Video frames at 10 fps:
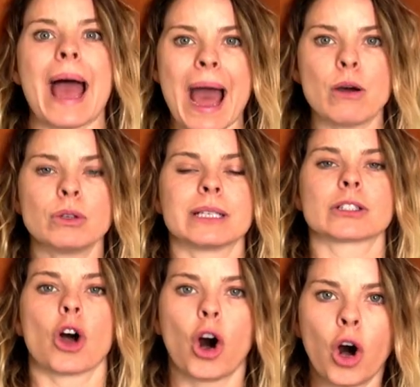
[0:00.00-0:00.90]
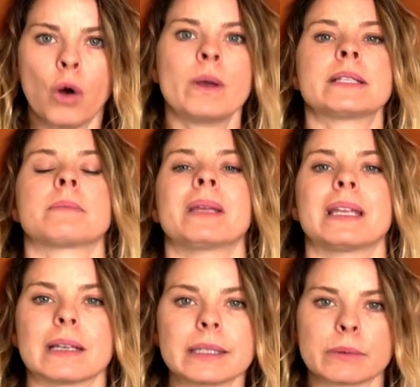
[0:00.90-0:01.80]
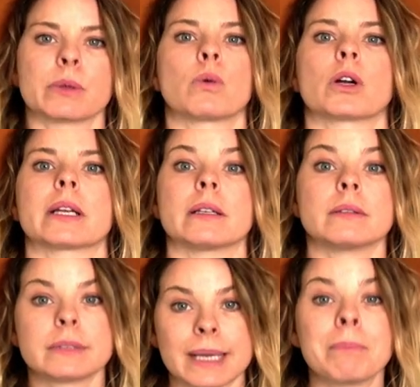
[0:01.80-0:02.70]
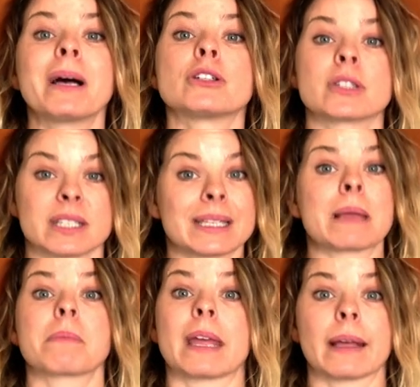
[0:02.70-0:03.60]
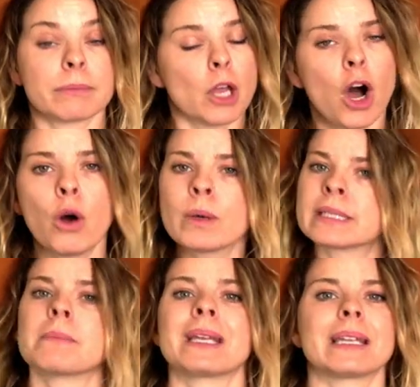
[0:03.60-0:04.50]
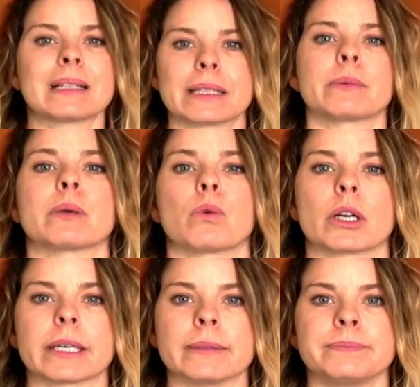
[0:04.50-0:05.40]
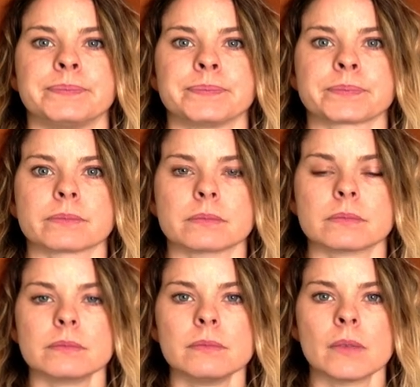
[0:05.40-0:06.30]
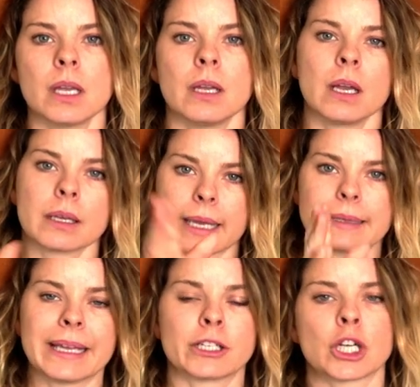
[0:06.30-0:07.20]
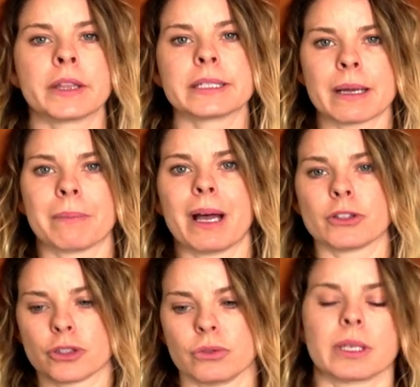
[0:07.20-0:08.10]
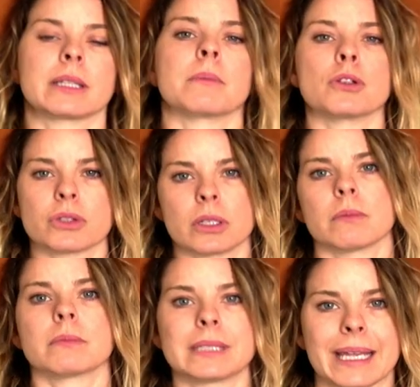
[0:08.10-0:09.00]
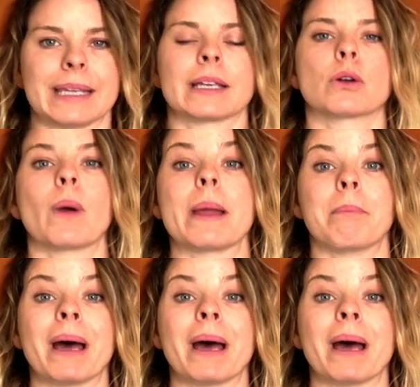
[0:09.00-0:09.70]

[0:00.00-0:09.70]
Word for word: Out is always immediately rewarded. Dumbbells, the same thing. Always immediately rewarded. Okay, later on the dumbbells, you get them used to taking it away.